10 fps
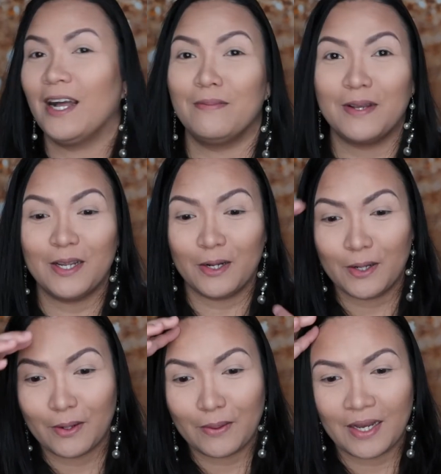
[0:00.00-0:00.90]
I'm gonna
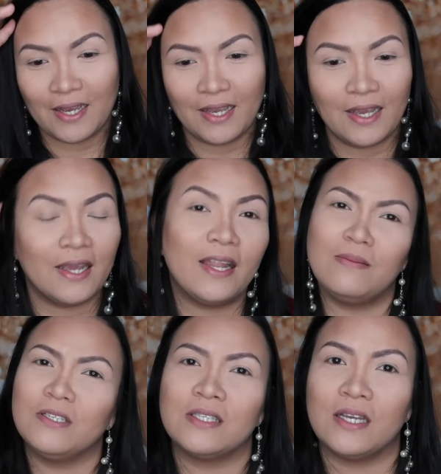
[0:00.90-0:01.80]
go ahead,
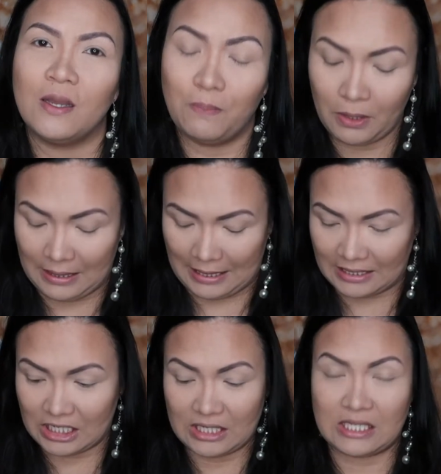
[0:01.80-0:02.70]
I'm just gonna put
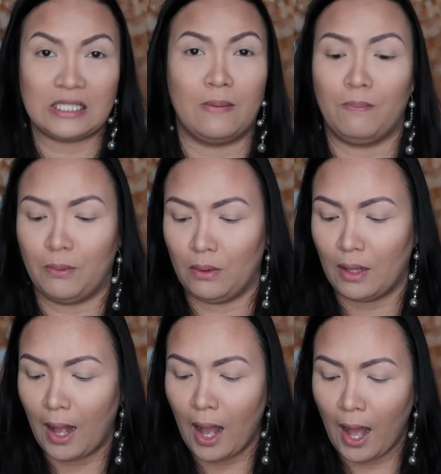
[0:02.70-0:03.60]
like just a
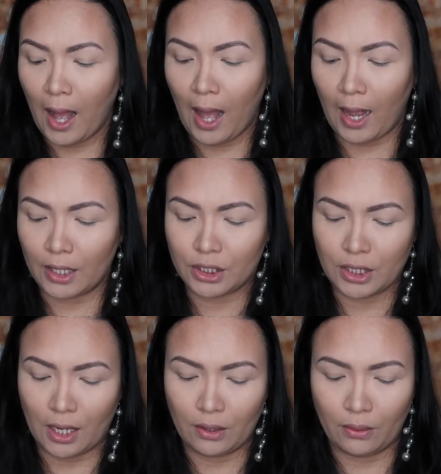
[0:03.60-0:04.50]
simple
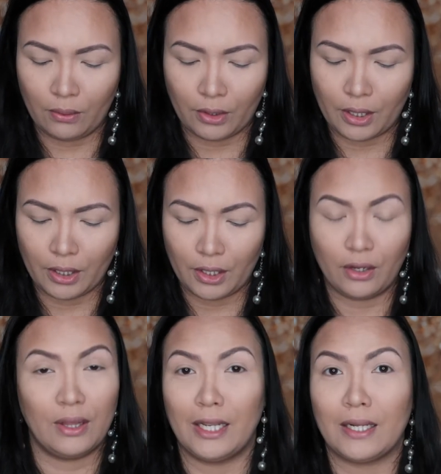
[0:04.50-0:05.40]
eyeshadow or you
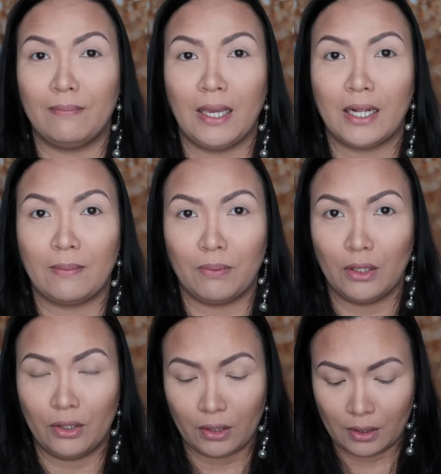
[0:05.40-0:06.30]
know like a makeup
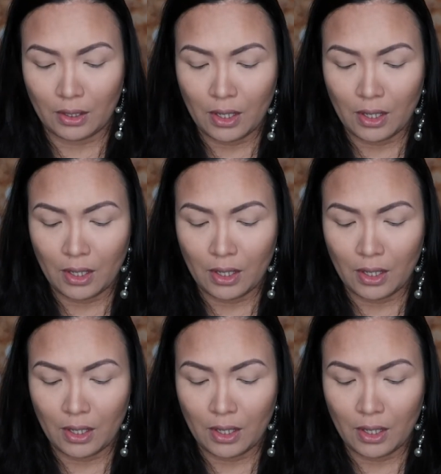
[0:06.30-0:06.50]
look.